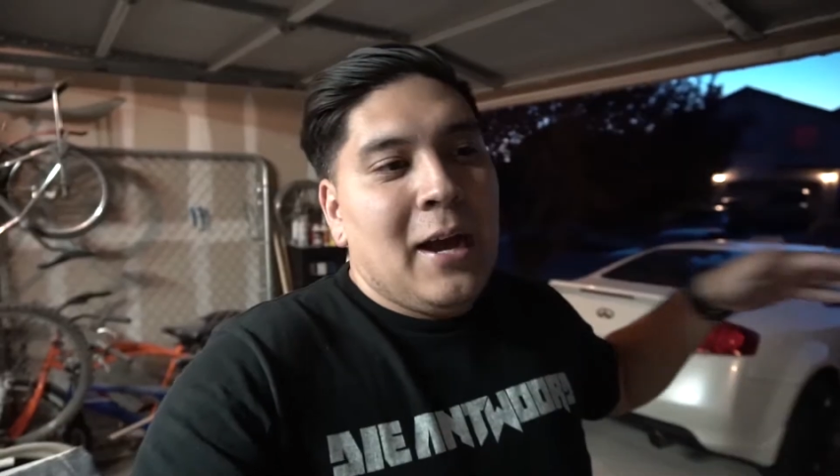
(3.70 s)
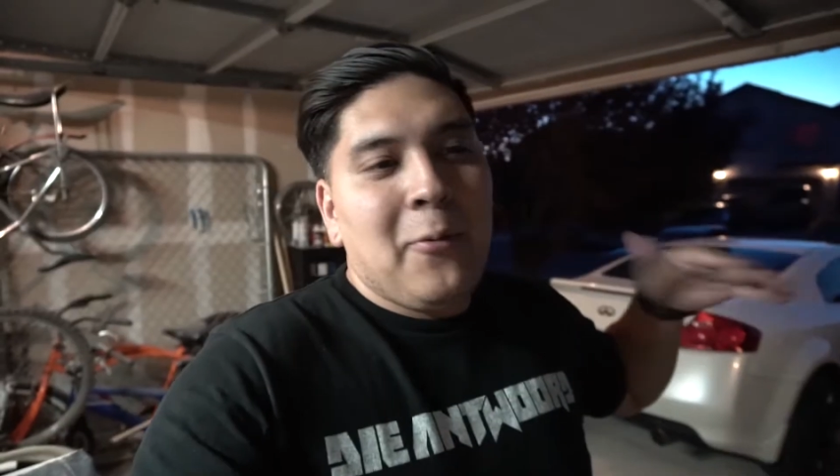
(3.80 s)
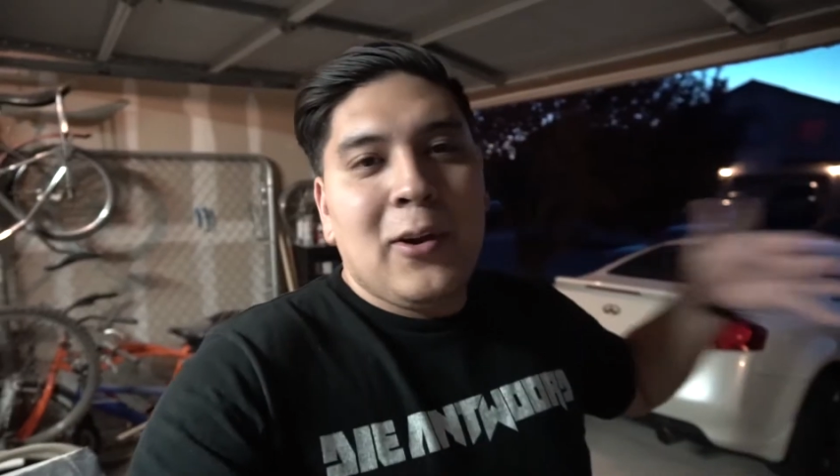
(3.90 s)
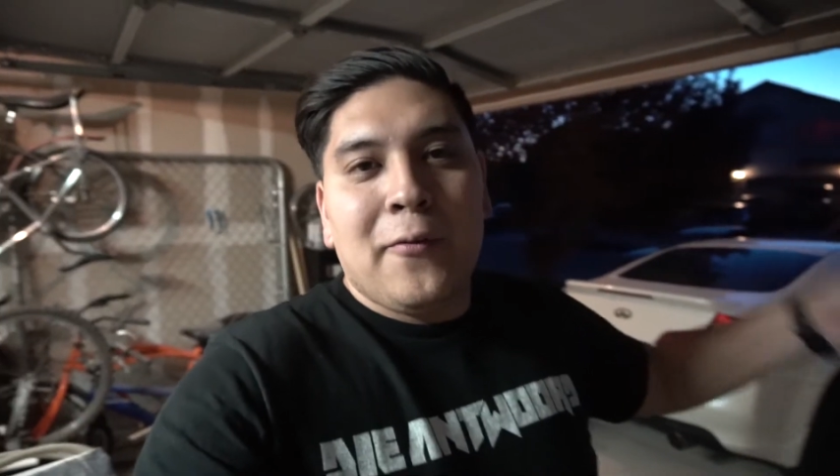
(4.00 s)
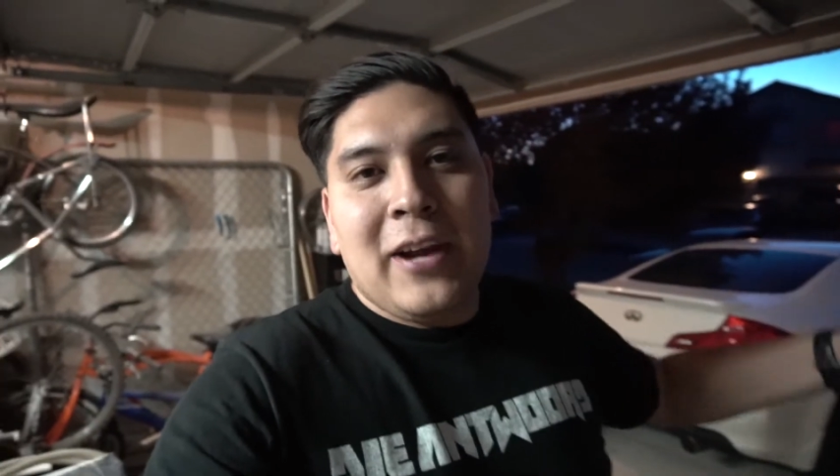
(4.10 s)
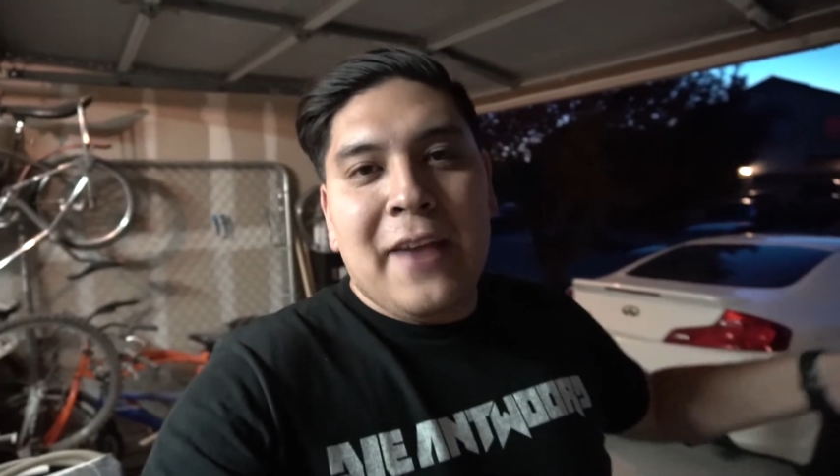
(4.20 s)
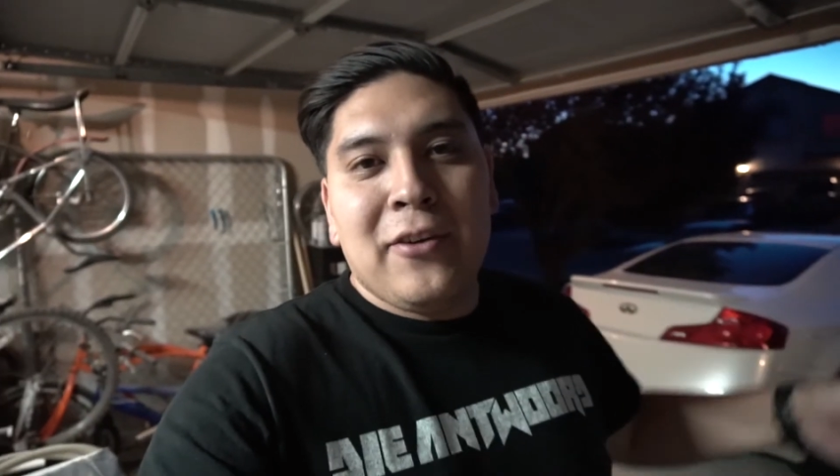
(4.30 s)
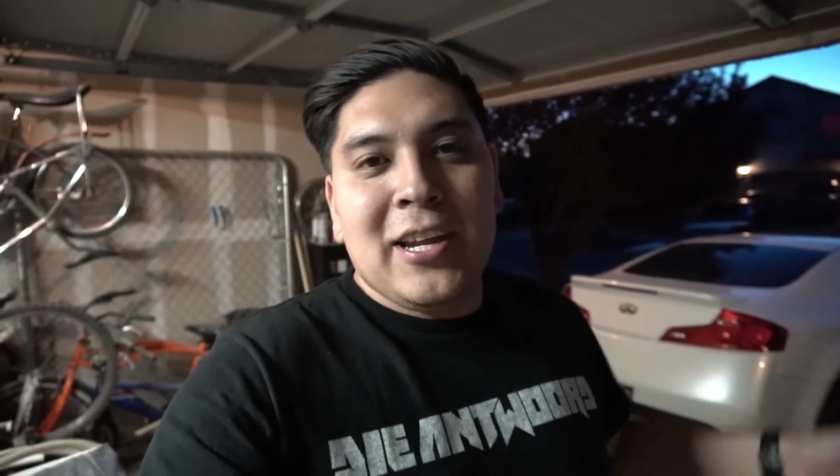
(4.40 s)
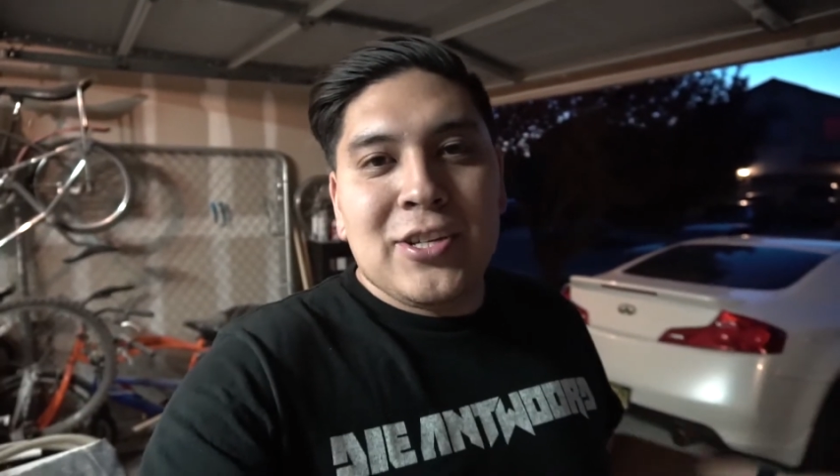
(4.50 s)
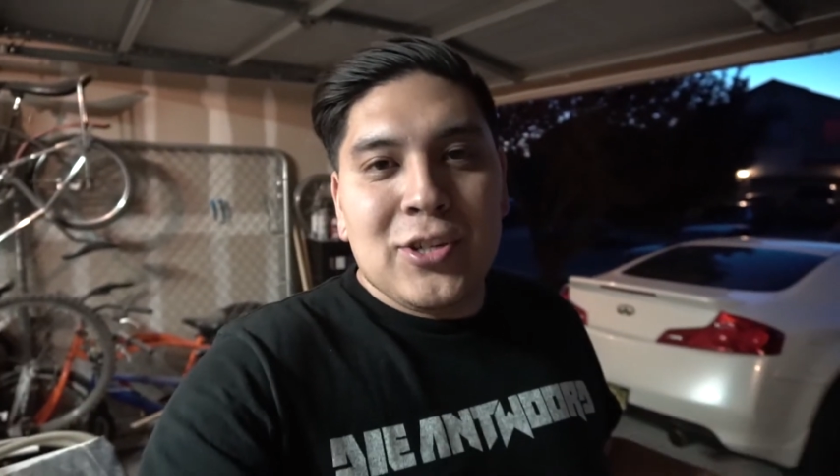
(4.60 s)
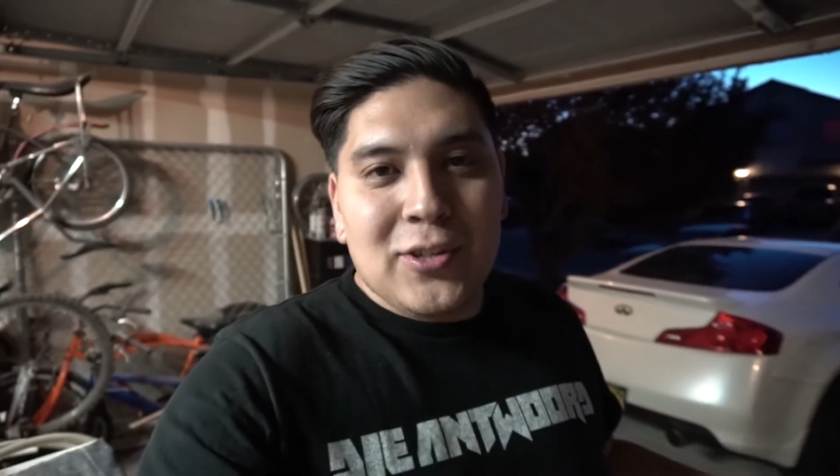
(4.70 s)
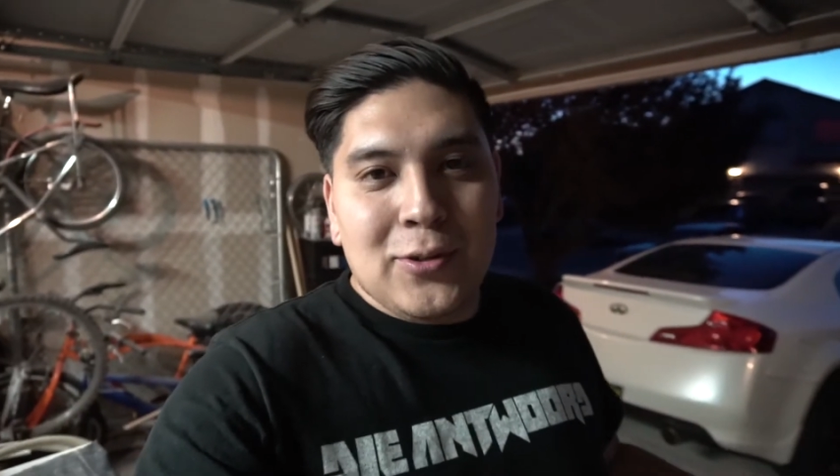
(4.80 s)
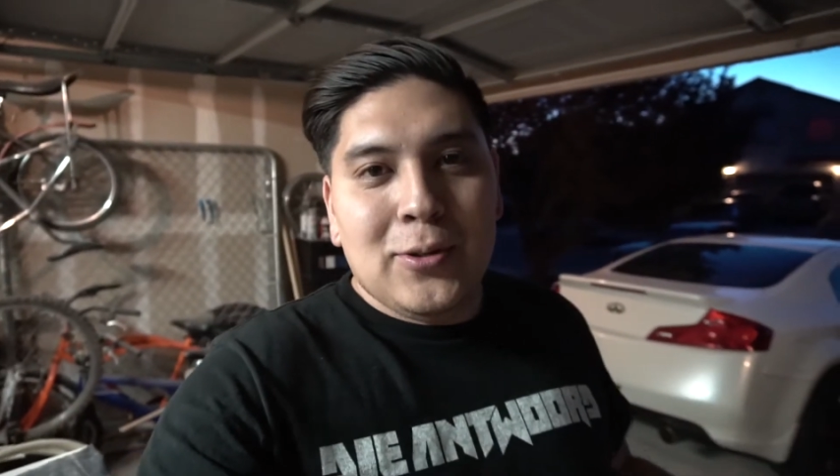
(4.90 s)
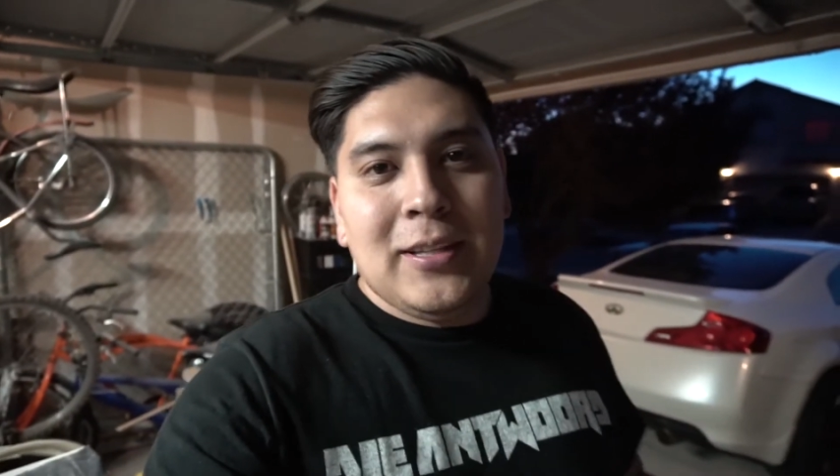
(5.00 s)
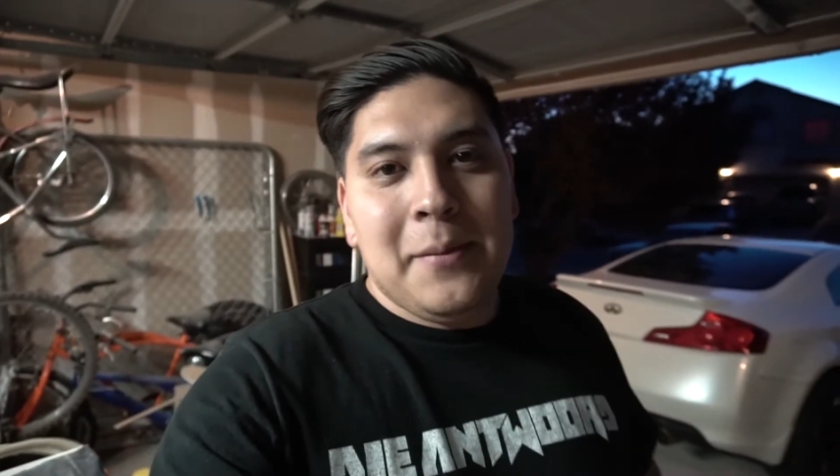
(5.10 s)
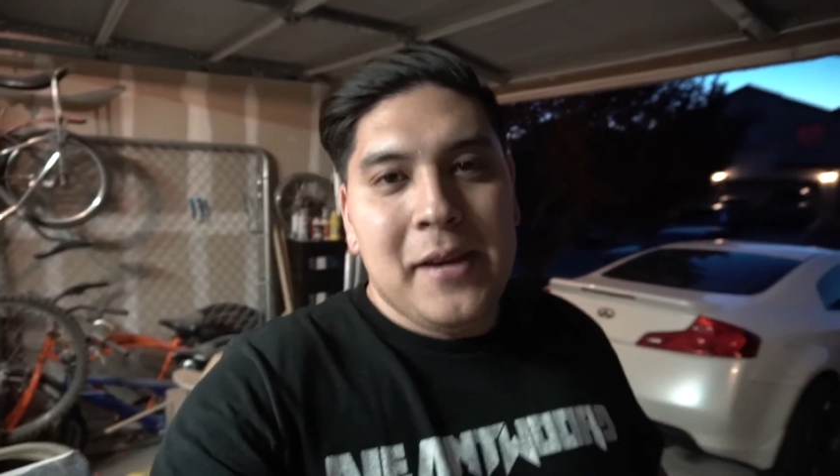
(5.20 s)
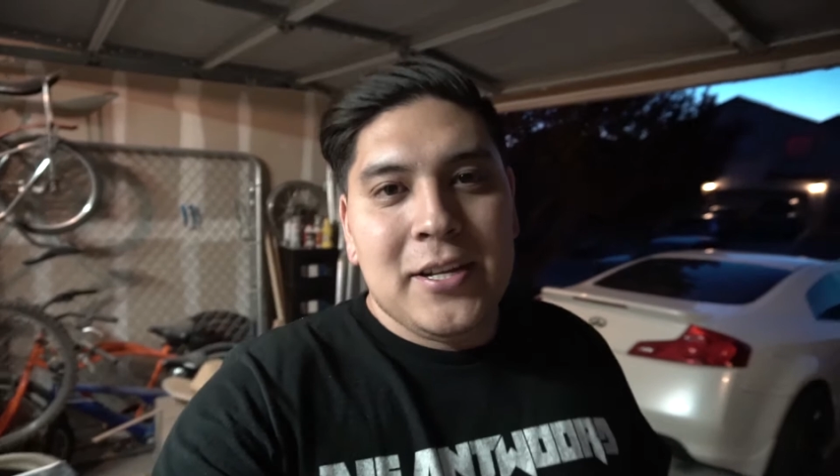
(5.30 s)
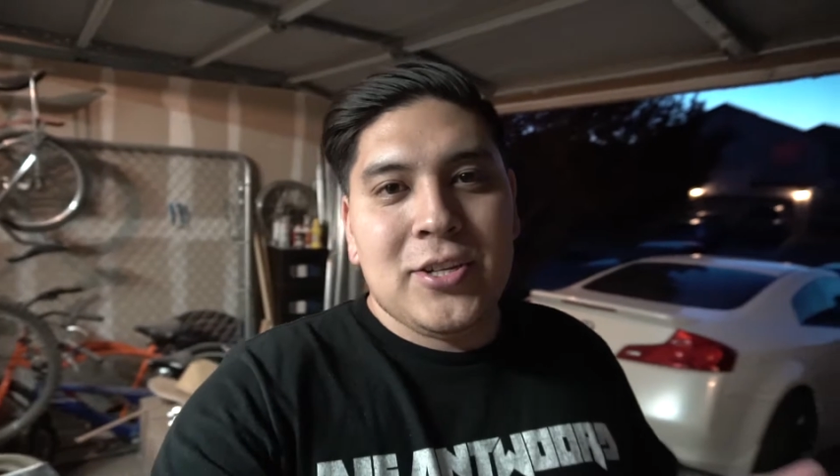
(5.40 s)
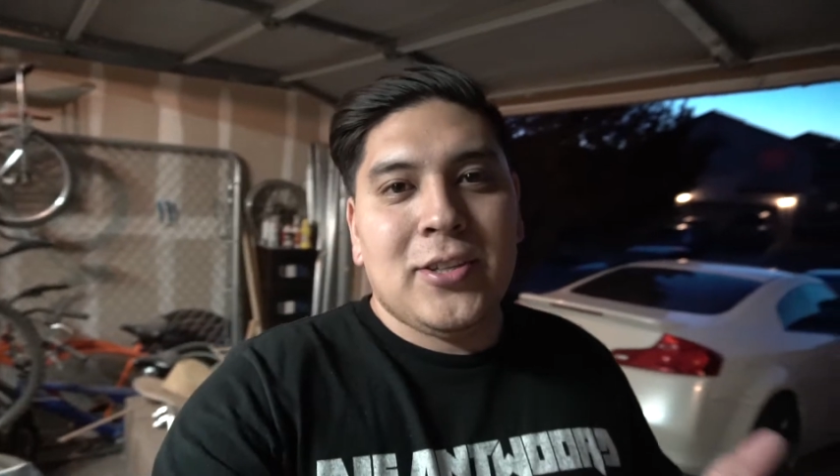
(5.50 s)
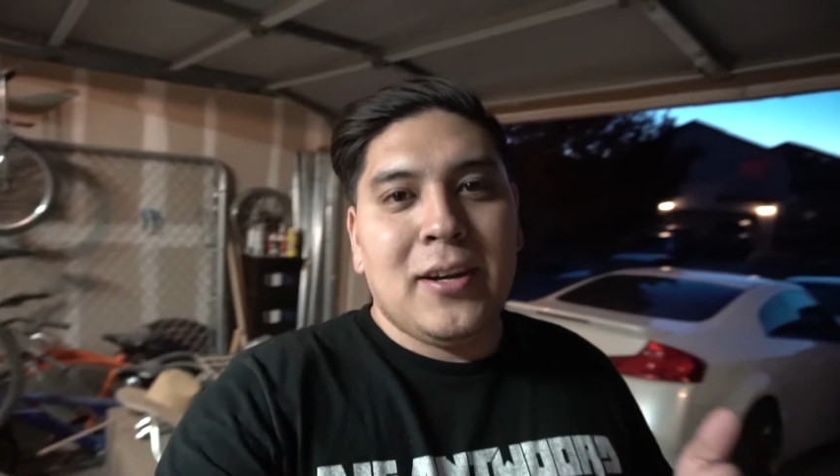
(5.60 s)
I went over every issue that my
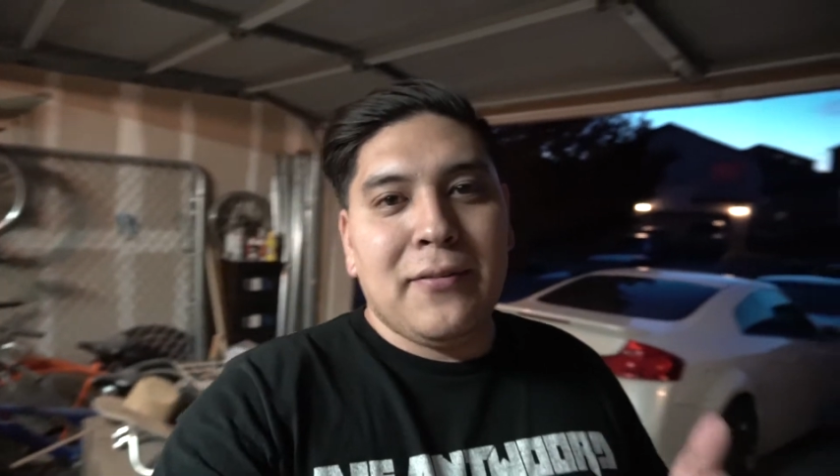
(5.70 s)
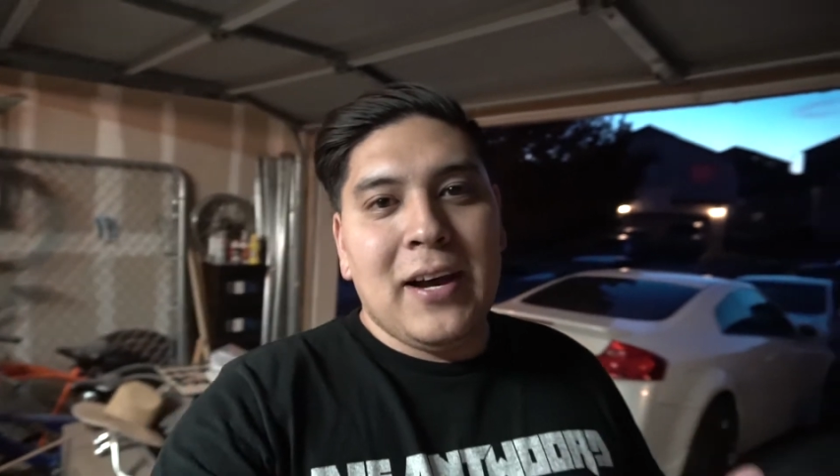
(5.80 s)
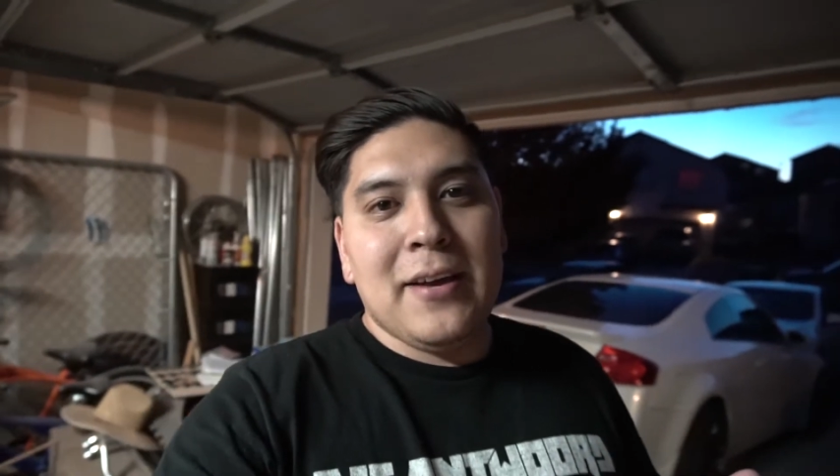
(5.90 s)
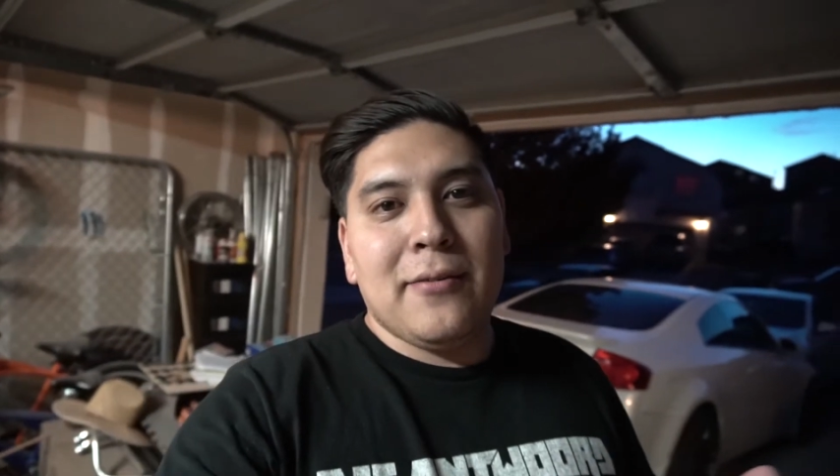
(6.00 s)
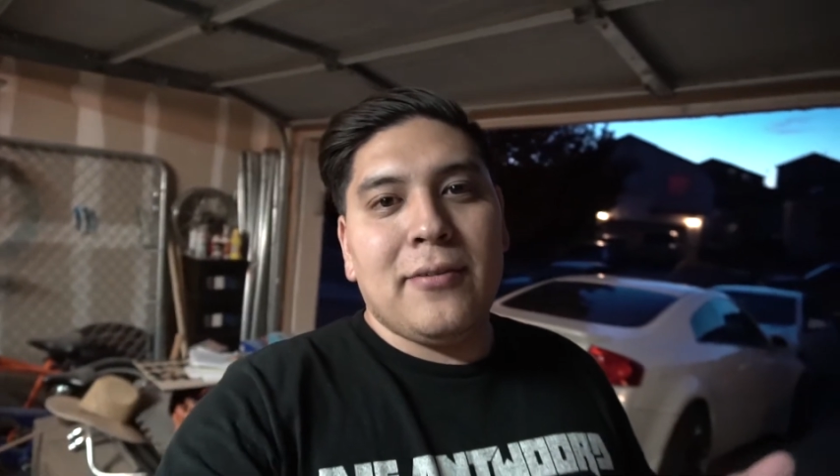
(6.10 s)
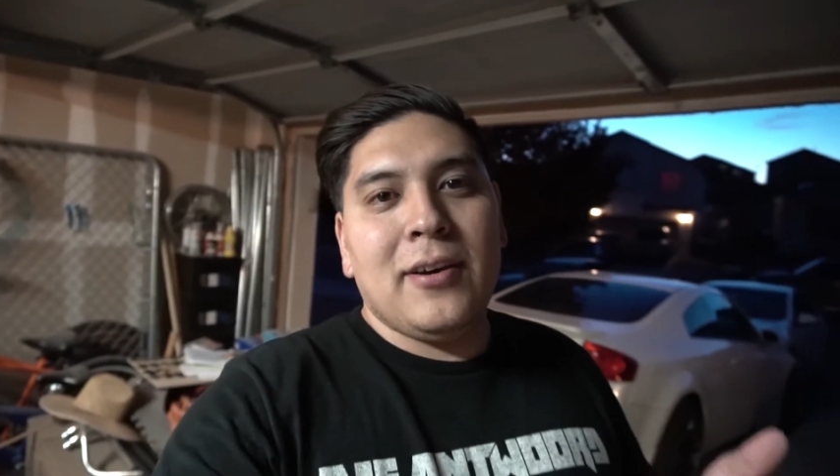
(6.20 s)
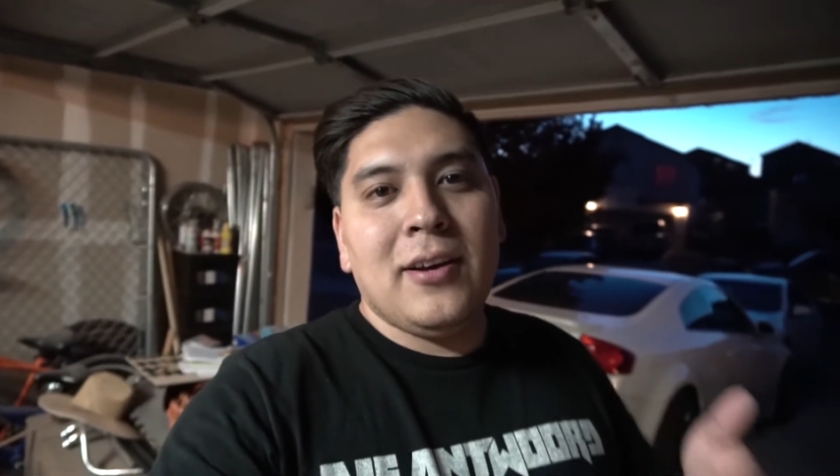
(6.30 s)
G35